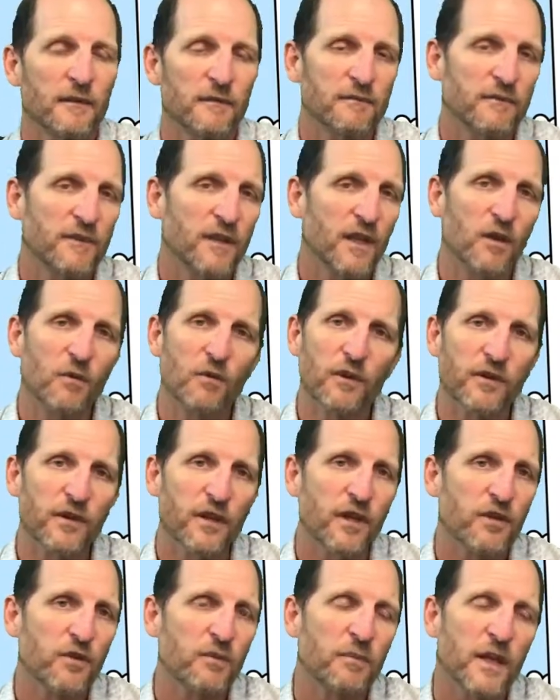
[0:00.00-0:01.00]
dealt with
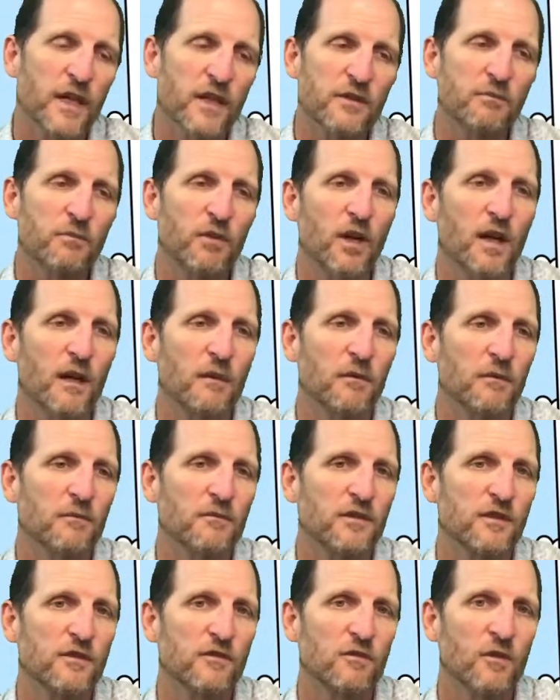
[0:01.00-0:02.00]
other pest
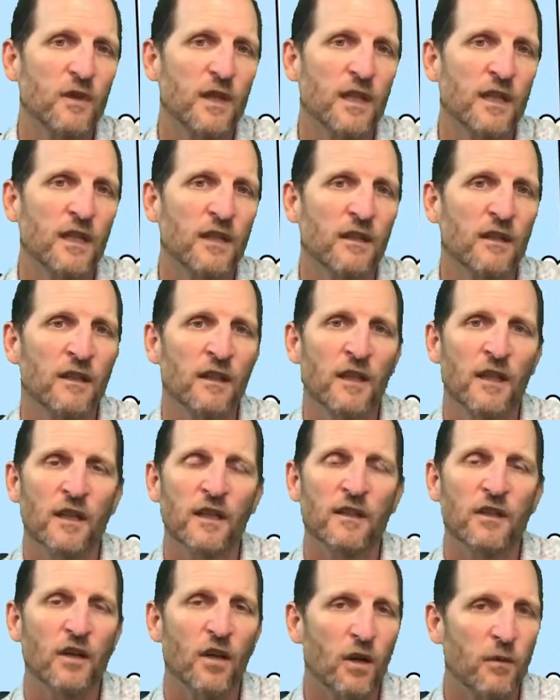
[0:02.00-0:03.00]
problems as well.
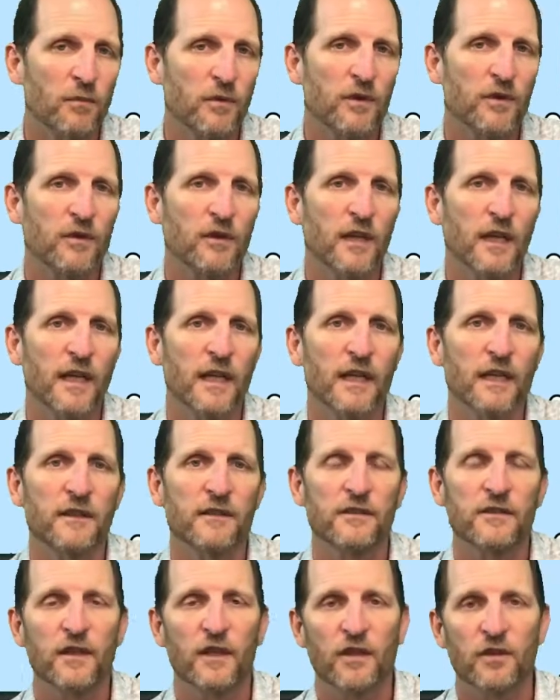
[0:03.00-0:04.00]
Carpenter
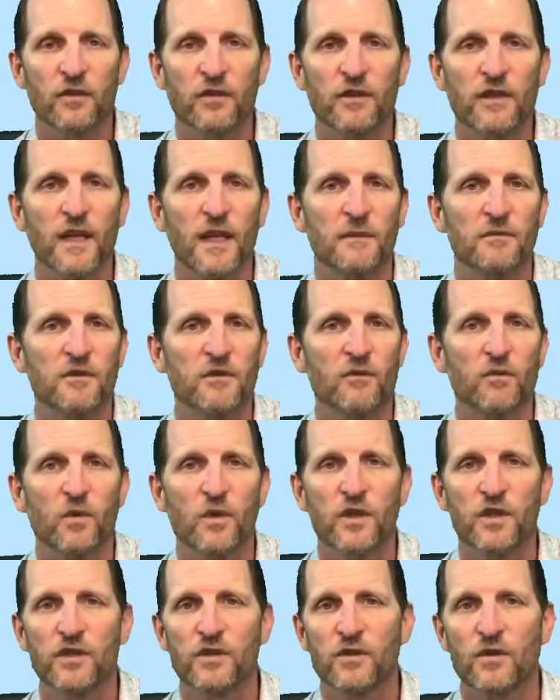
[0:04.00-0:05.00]
ants, other types of
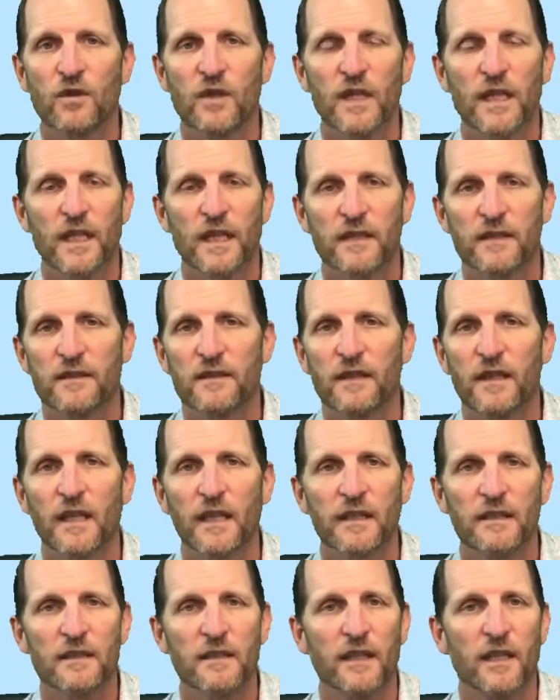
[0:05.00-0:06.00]
wood destroying
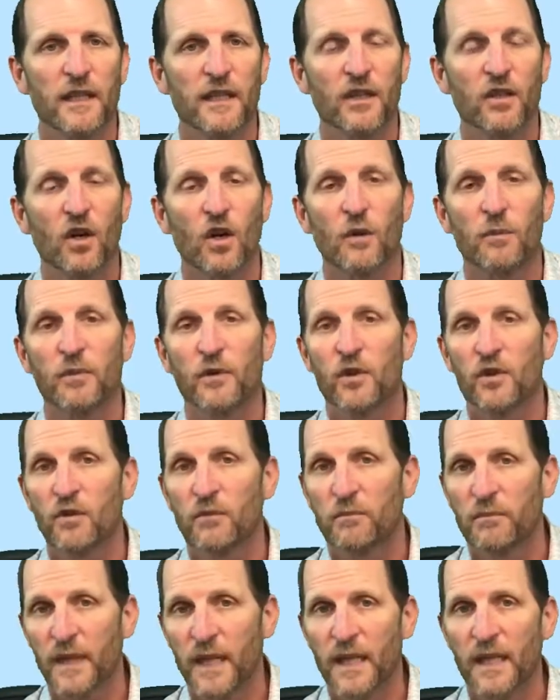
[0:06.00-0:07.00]
insects like carpenter
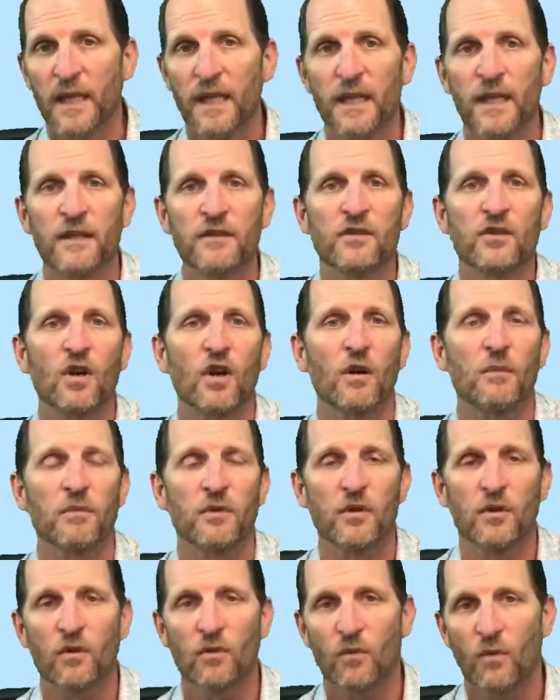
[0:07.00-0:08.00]
bees,
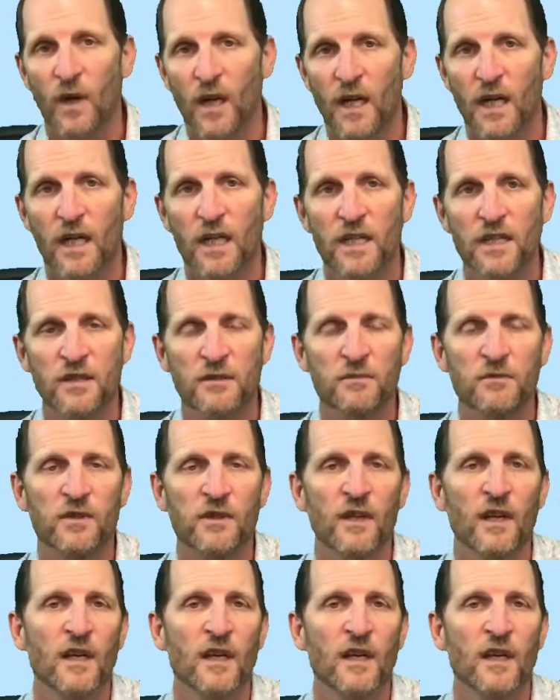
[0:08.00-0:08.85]
carpenter wasps.